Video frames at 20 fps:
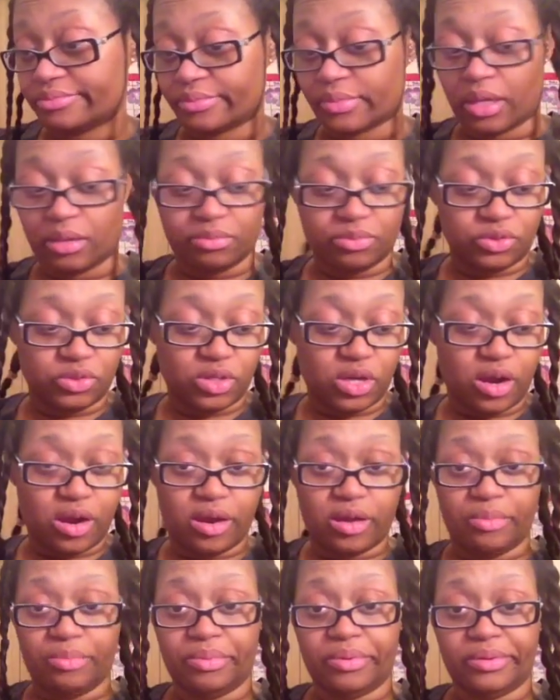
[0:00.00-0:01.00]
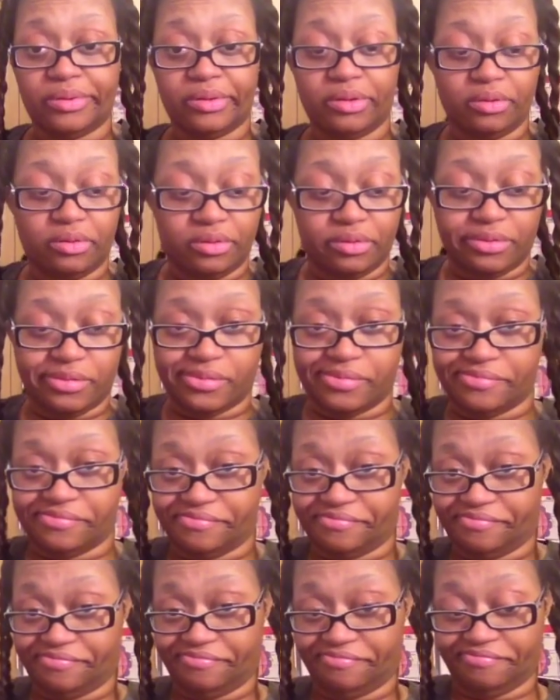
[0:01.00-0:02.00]
I'm sorry, but uh,
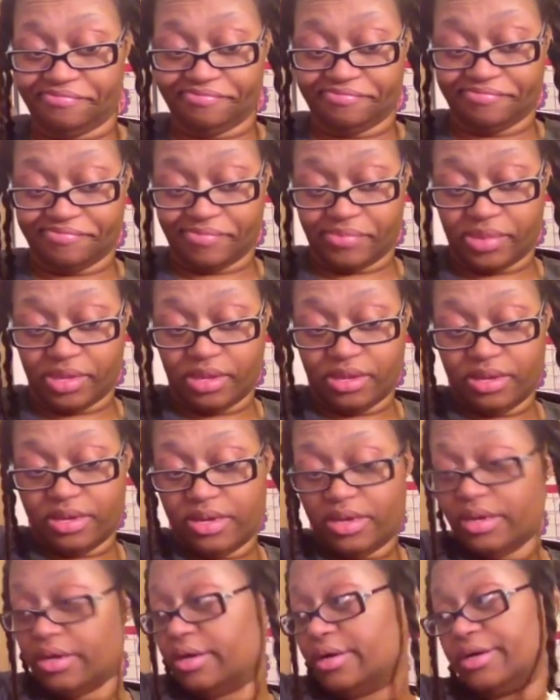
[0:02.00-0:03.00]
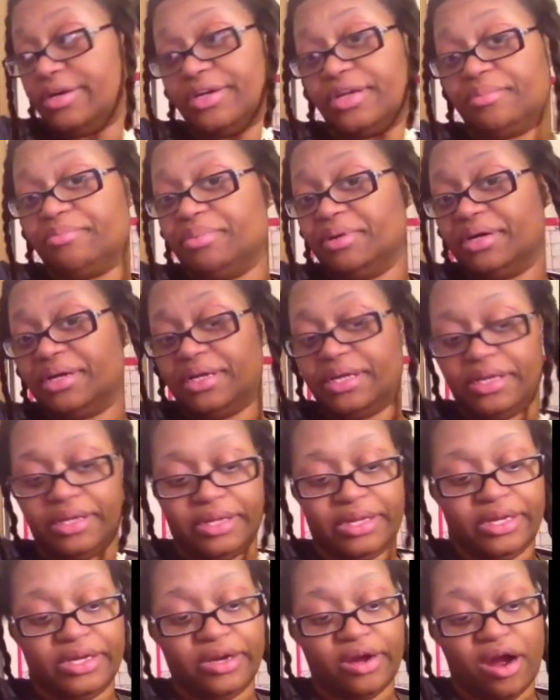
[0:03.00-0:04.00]
honey buddy,
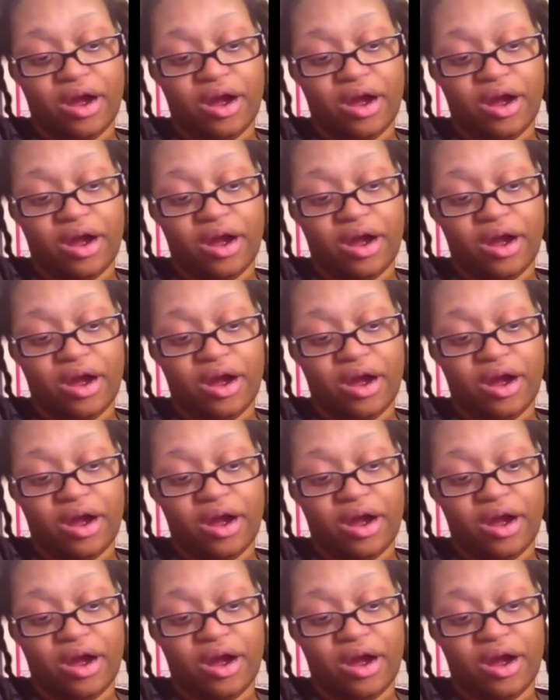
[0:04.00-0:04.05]
he